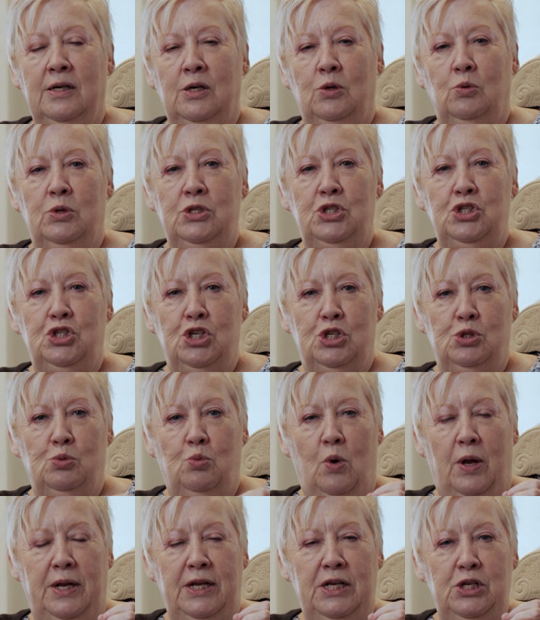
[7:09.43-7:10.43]
was just
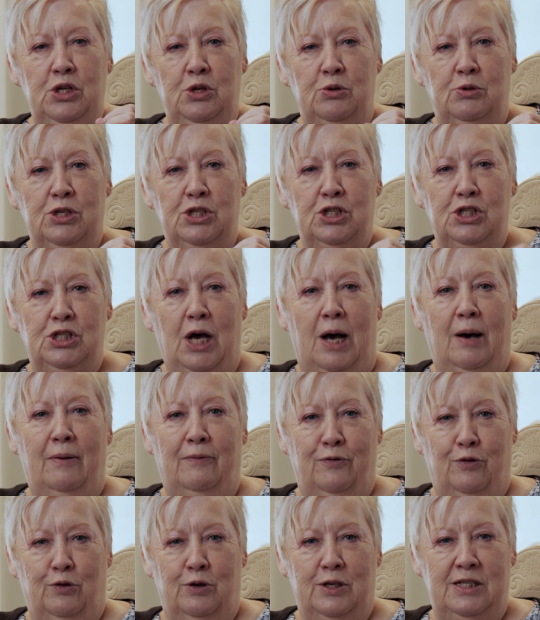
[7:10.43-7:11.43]
wanting you to stop
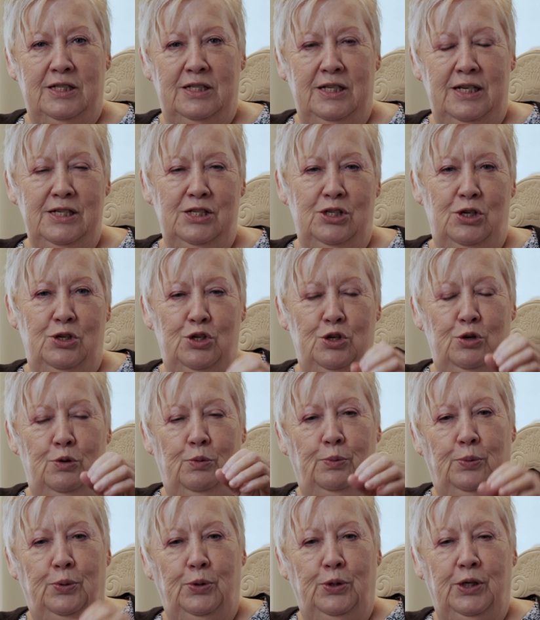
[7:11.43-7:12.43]
for a season, you
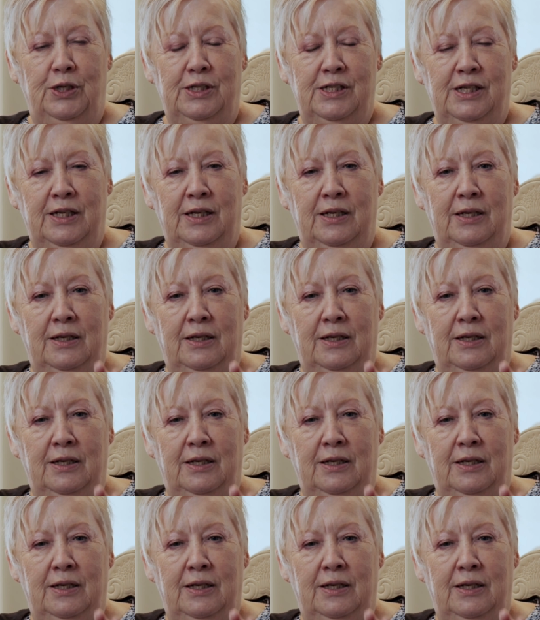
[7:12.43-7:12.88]
put